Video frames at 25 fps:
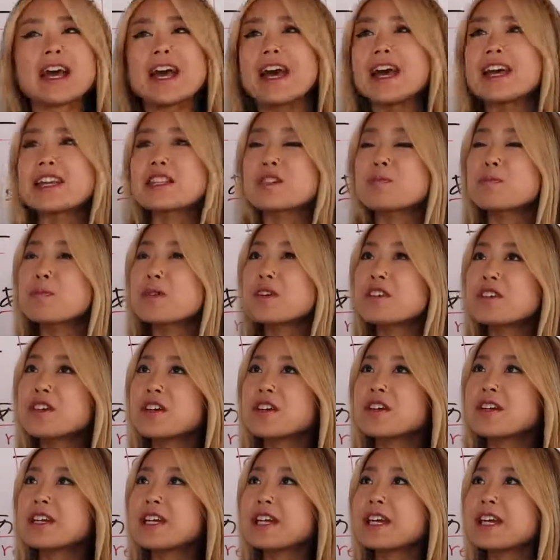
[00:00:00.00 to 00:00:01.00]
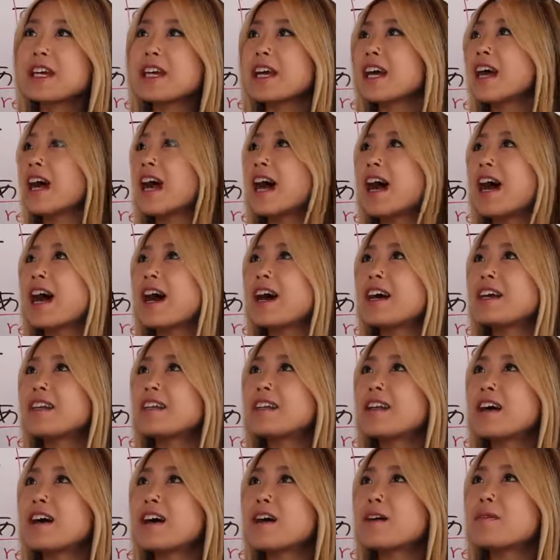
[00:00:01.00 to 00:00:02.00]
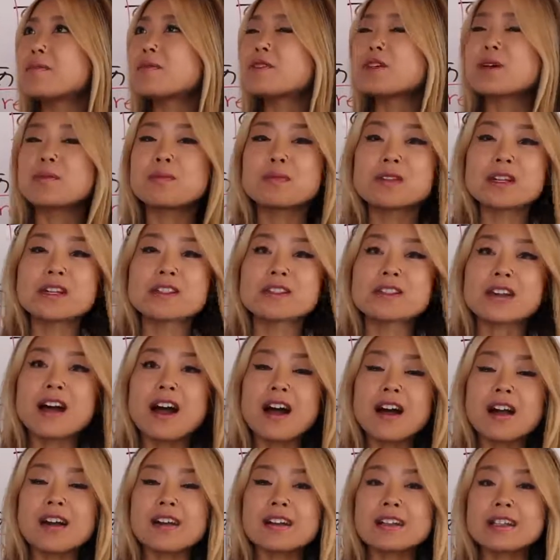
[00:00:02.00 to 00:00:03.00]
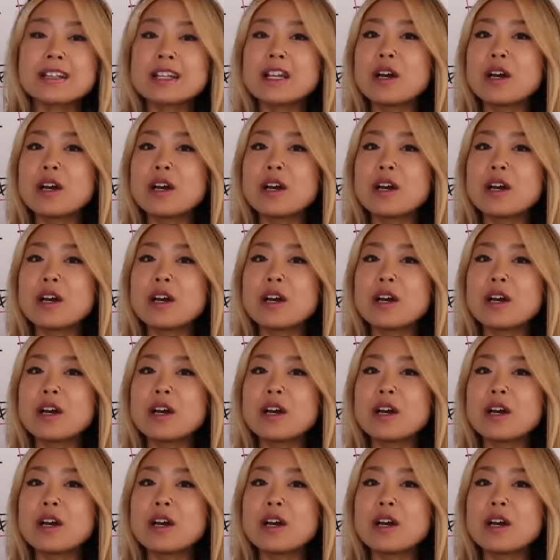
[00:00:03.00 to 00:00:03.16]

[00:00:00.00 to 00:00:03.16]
Especially, I love Japanese car.